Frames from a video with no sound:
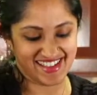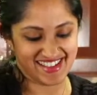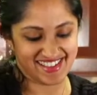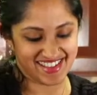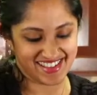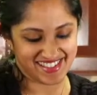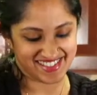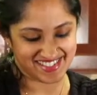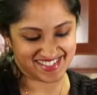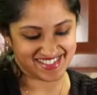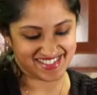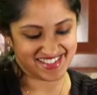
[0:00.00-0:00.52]

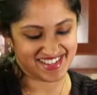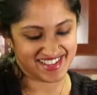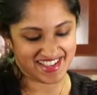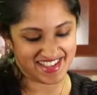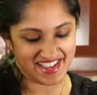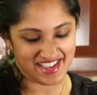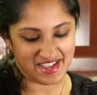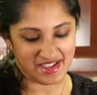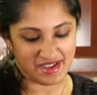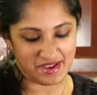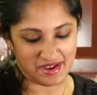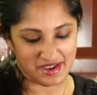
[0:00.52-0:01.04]
Yes.
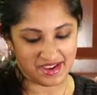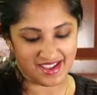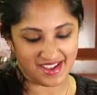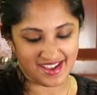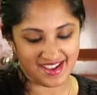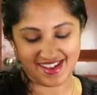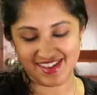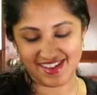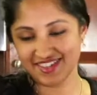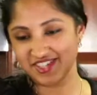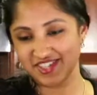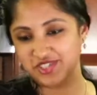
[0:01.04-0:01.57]

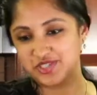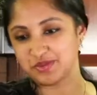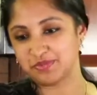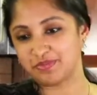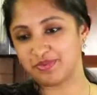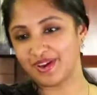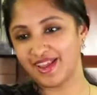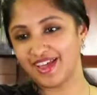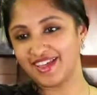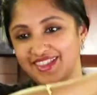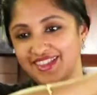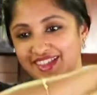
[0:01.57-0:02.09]
Did you
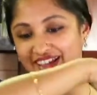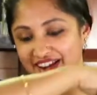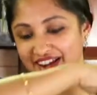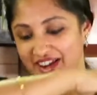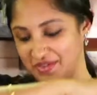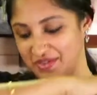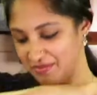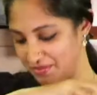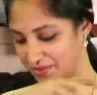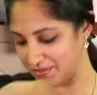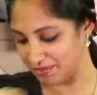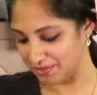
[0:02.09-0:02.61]
plan that
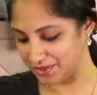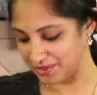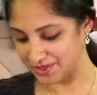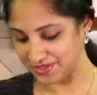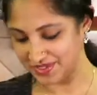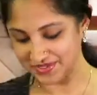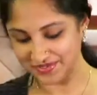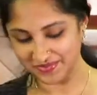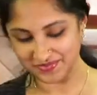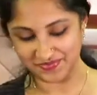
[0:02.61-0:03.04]
out, Pramod?